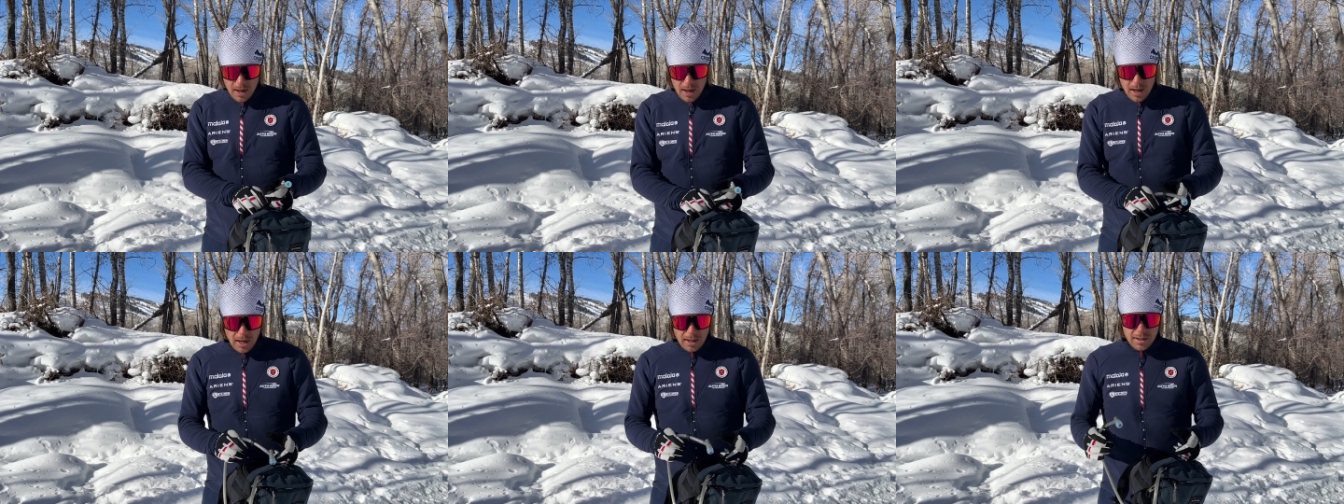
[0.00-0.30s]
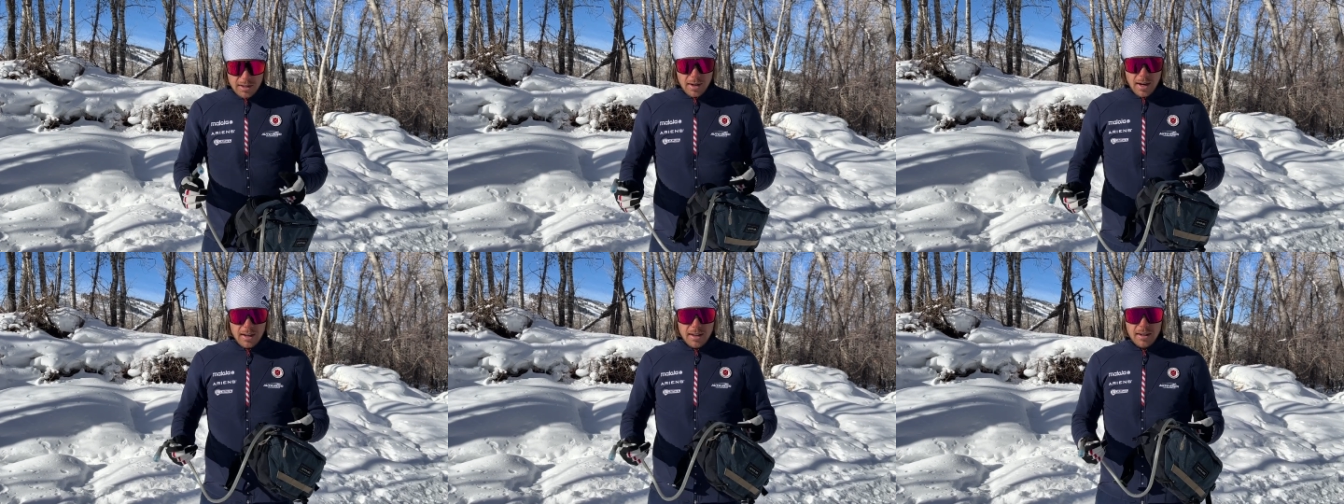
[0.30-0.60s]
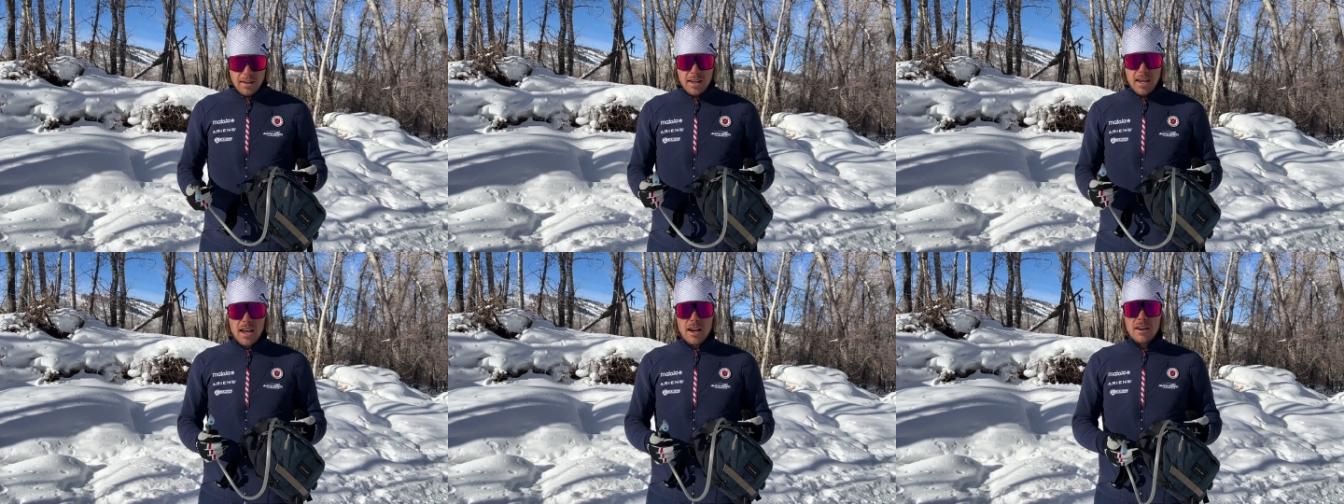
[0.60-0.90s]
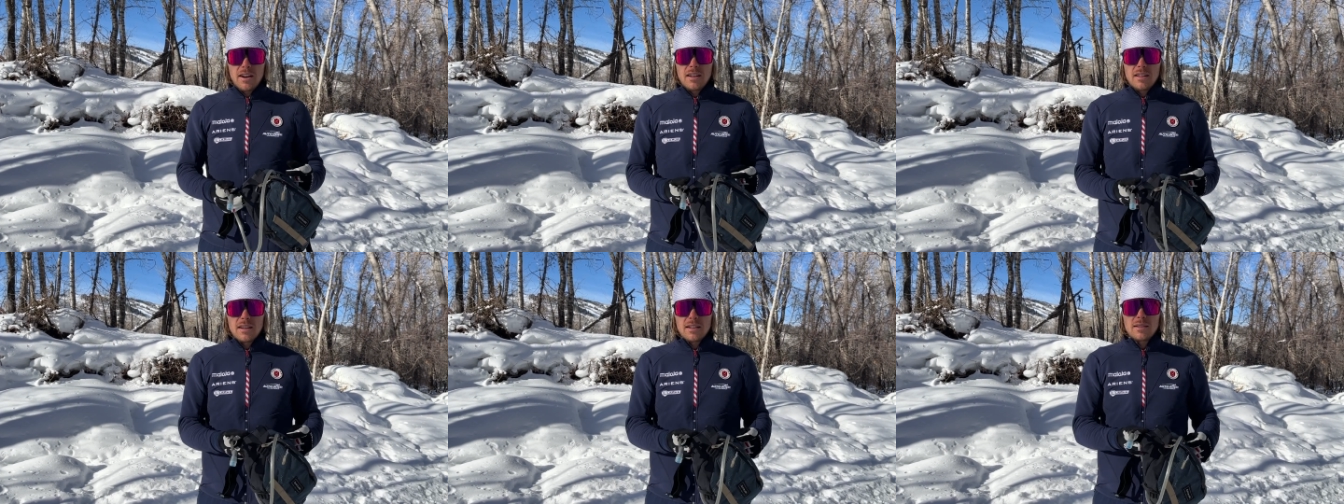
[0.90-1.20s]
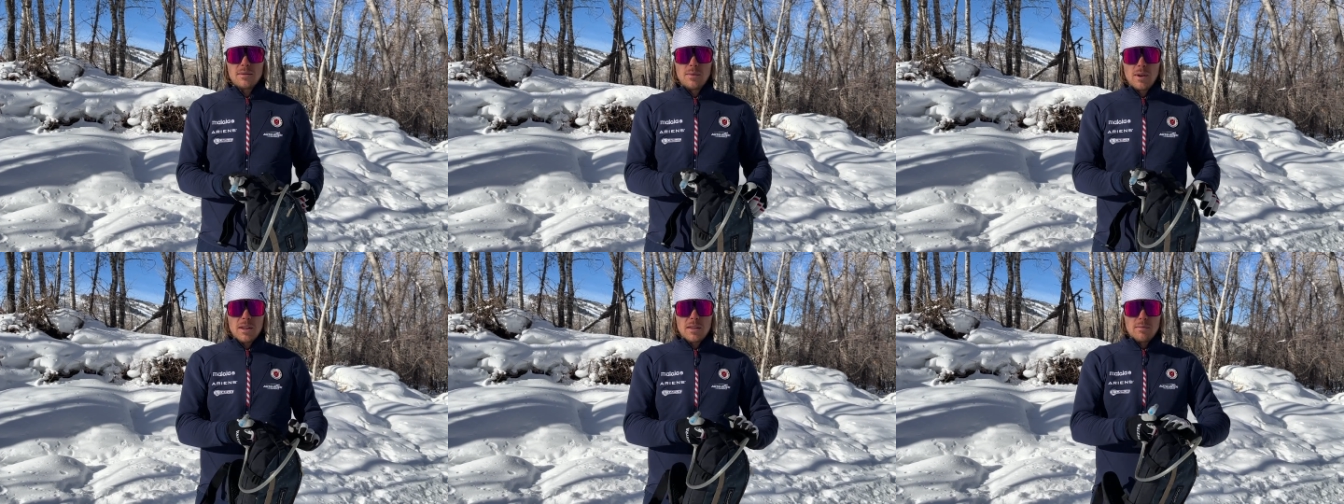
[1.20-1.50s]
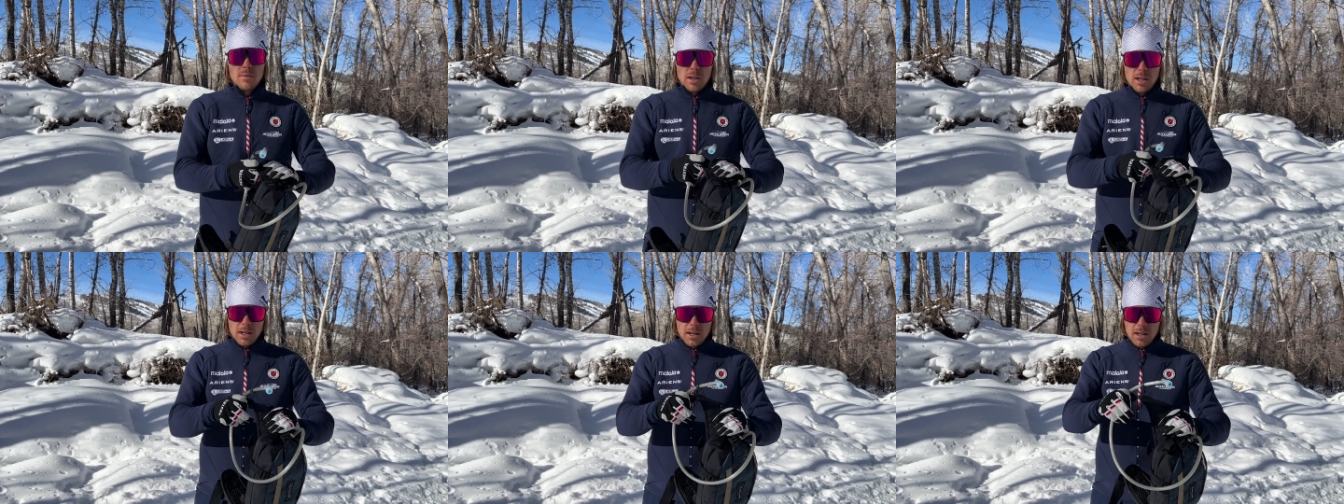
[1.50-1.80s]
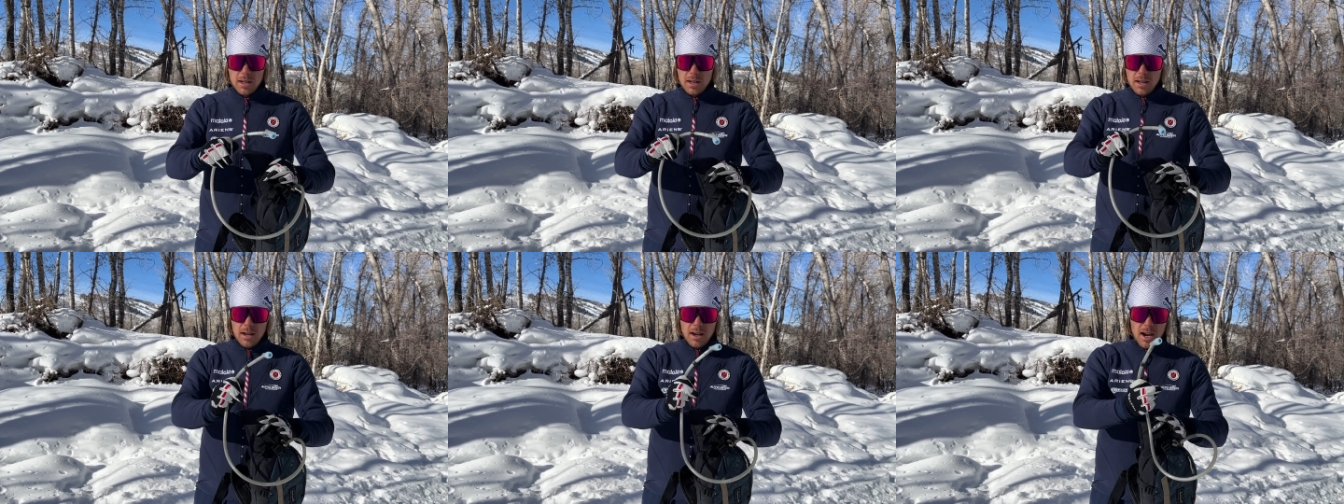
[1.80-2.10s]
And so I can carry this with me.
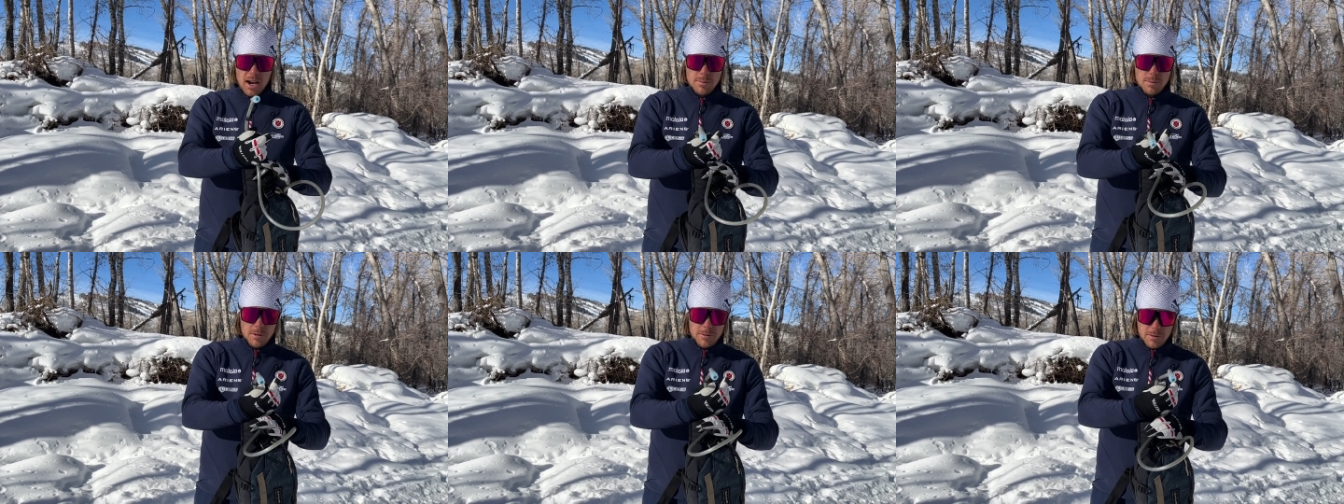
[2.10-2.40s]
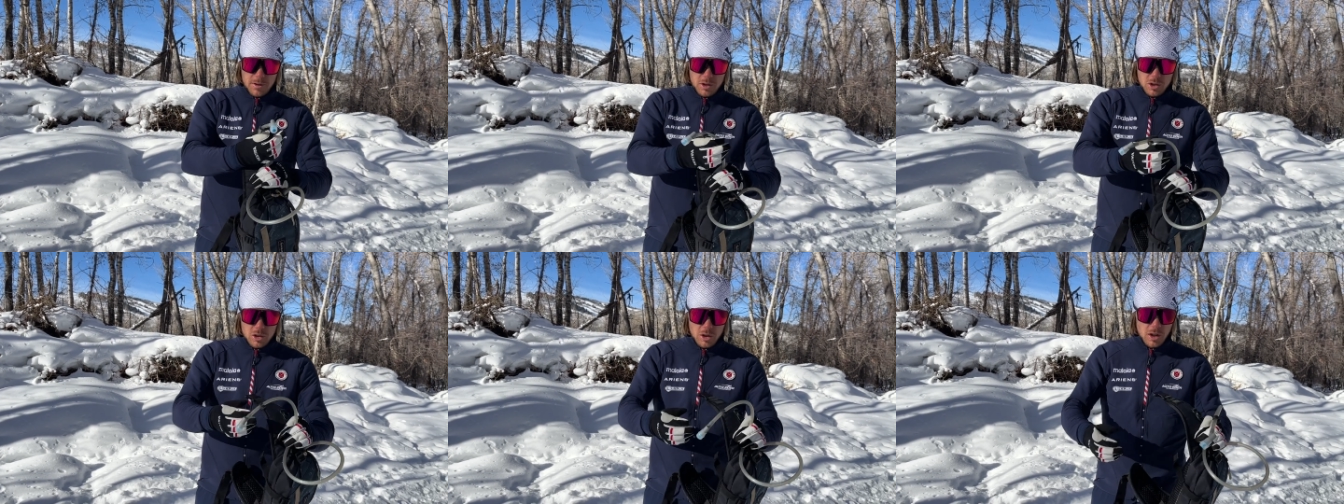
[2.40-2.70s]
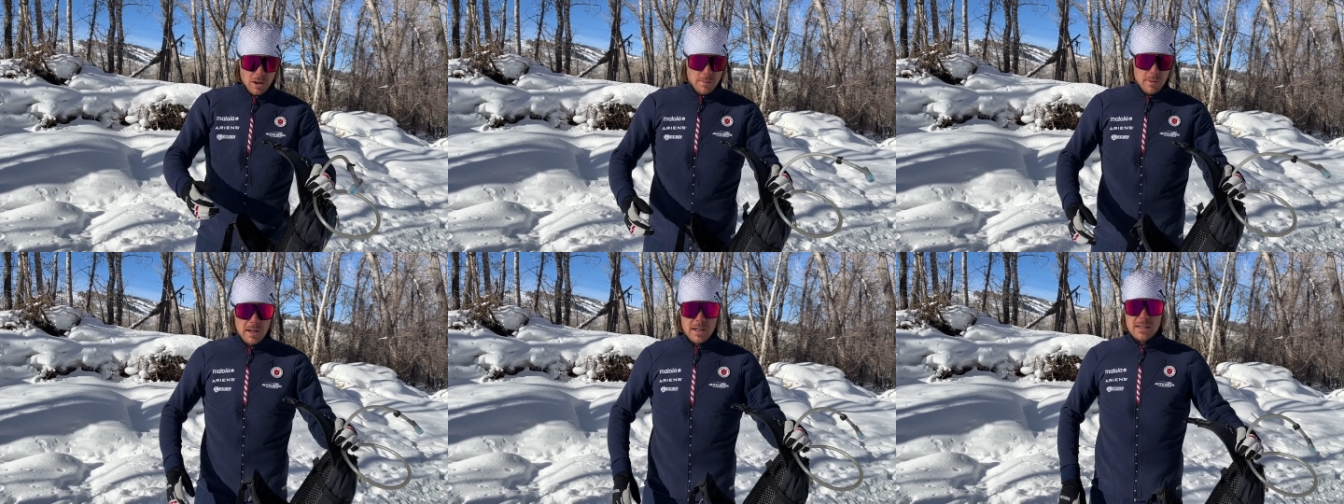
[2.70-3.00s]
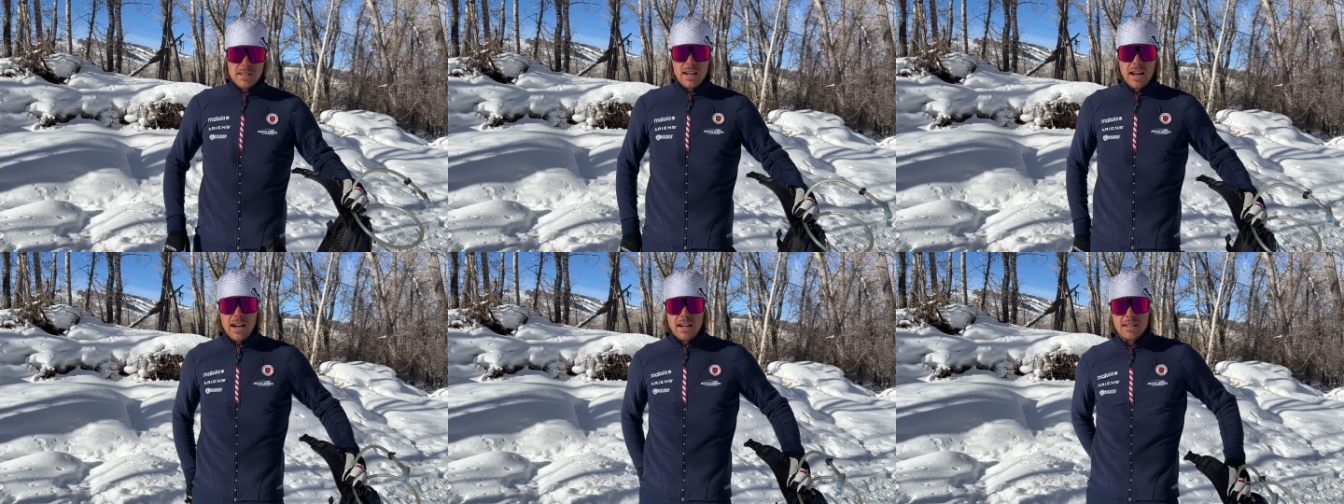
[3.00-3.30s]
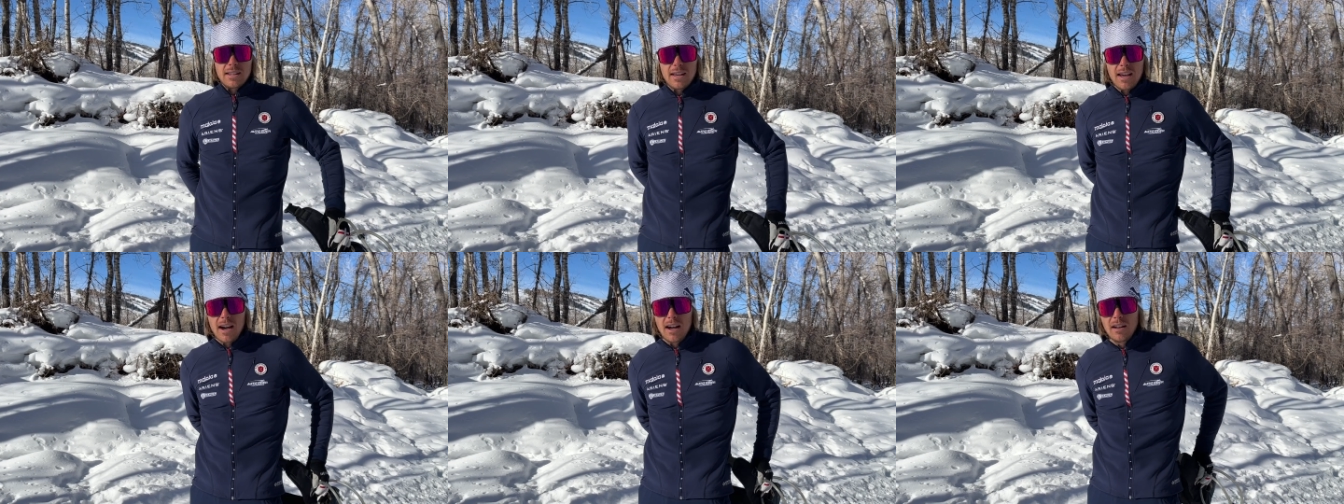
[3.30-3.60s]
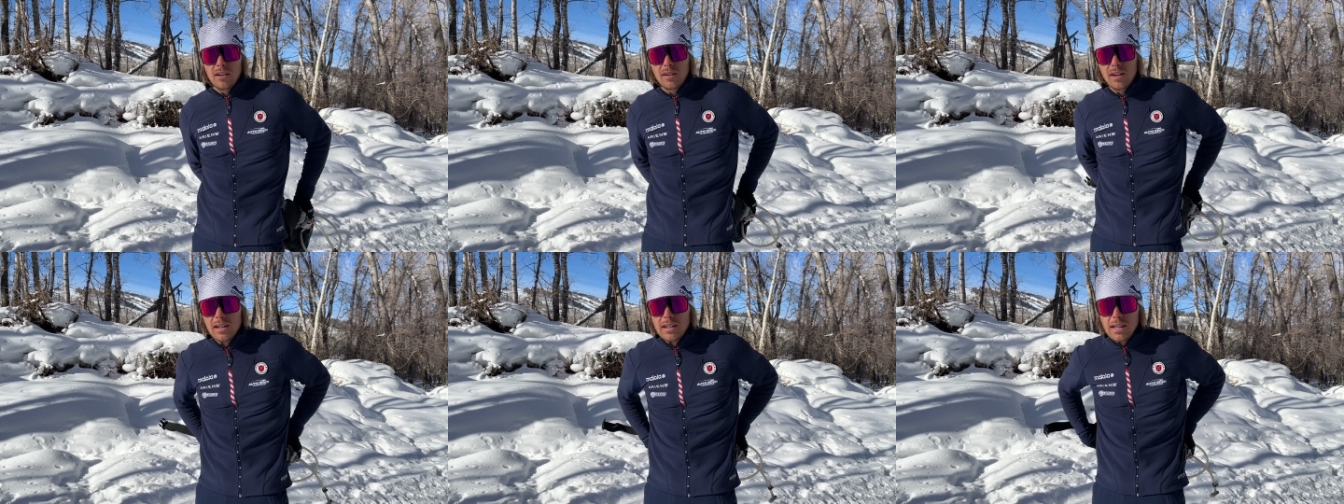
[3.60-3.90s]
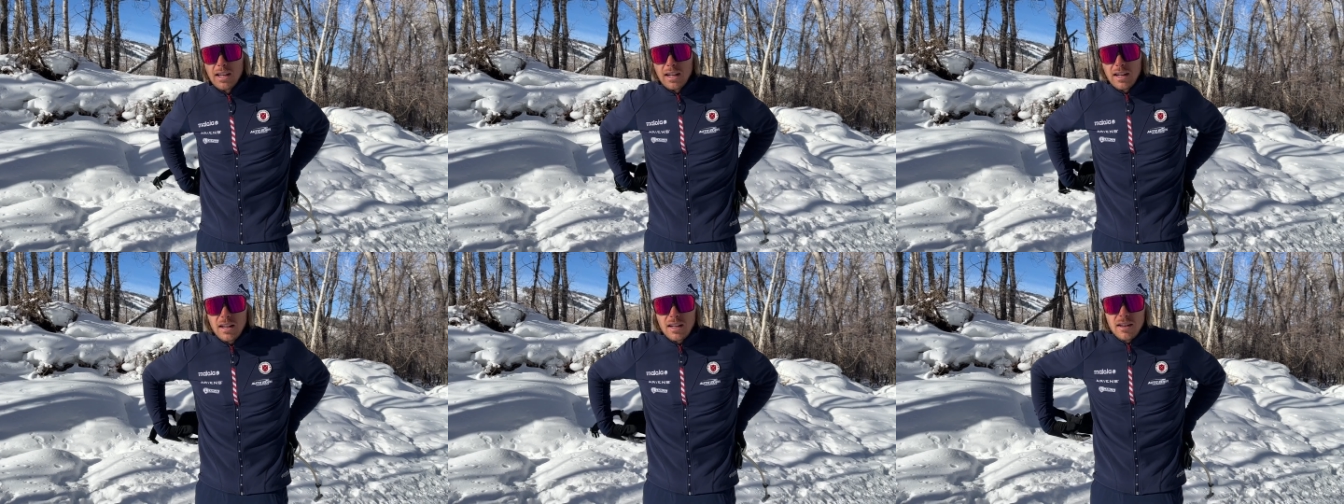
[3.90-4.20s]
I prefer drink mix that has calories
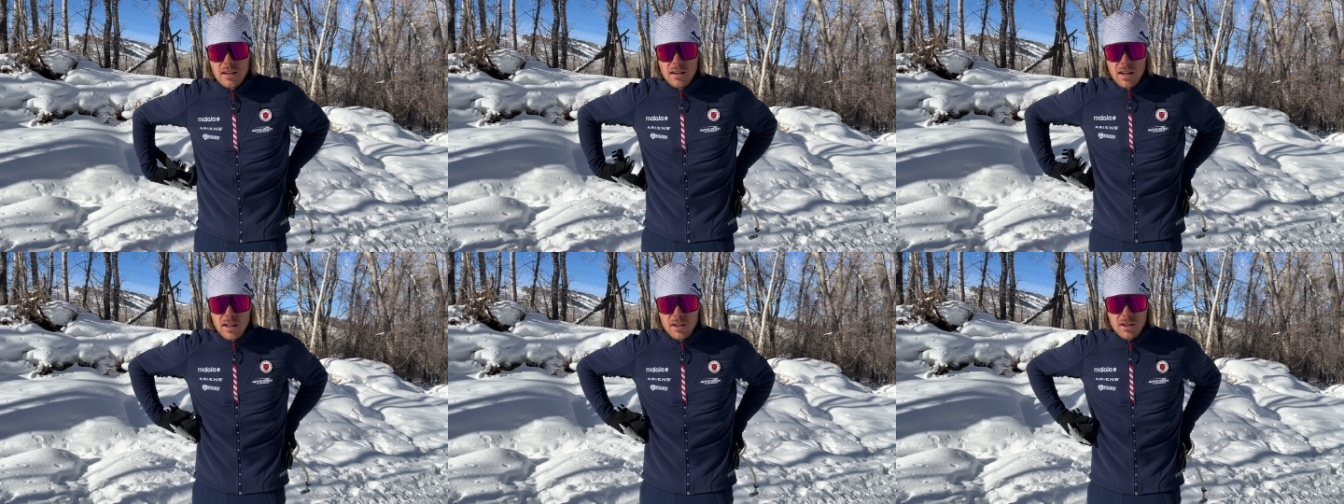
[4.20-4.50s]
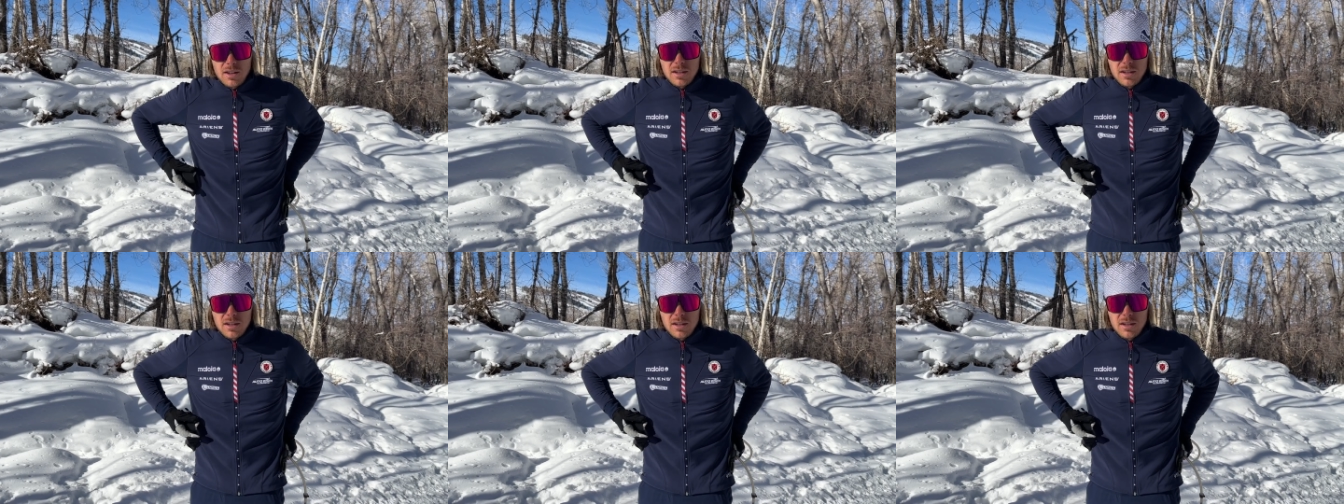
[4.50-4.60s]
in it, not just